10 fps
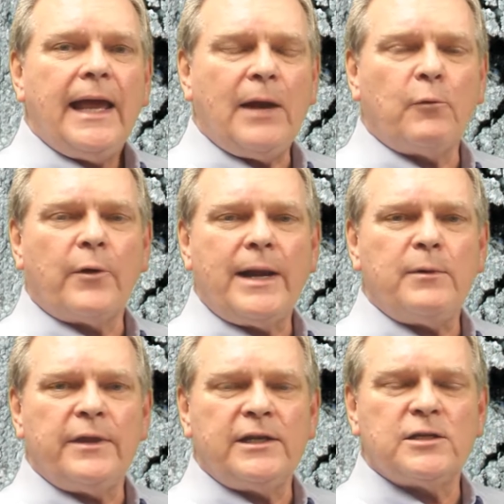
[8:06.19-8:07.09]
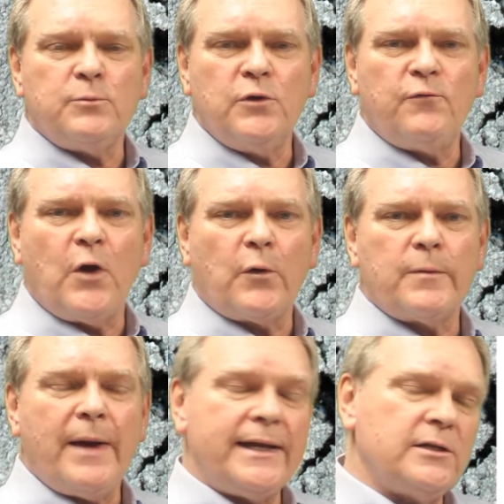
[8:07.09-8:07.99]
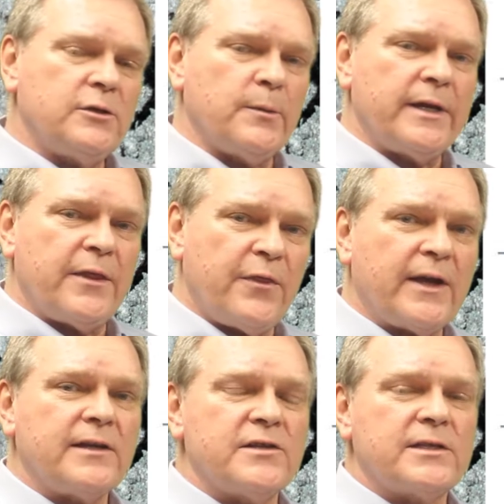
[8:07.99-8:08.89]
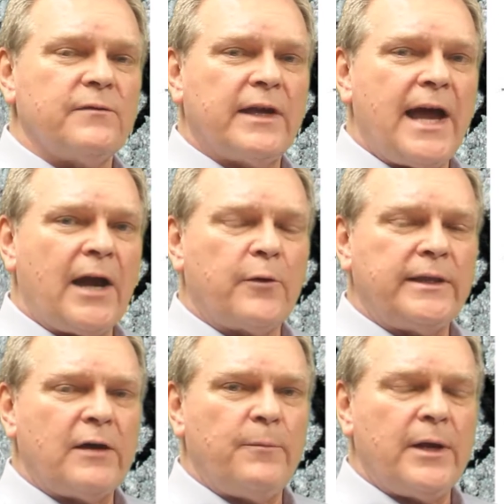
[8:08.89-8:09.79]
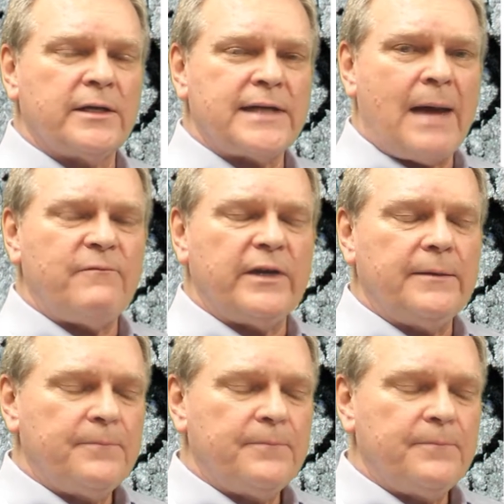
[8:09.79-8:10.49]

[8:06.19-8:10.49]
and we're able then to move forward by determining the thickness of the concrete that will be on top of it.